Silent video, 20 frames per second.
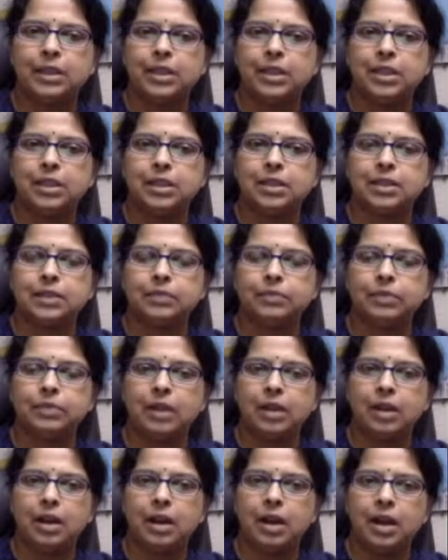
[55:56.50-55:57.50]
Things
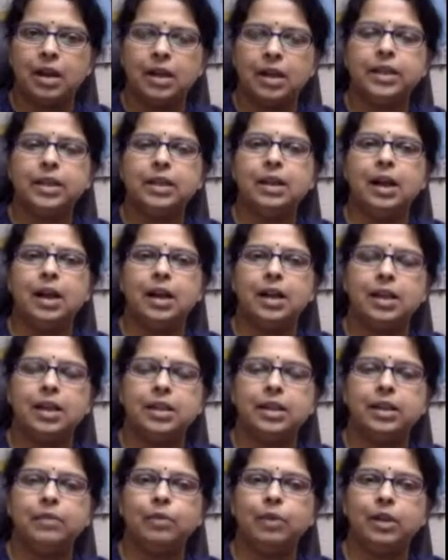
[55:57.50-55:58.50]
are a little harder
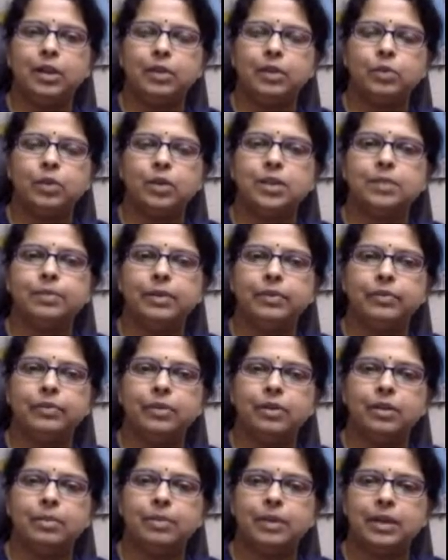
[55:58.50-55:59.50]
than what it was
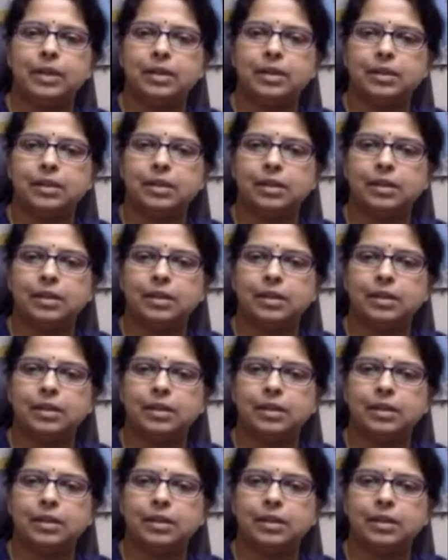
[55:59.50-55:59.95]
before, but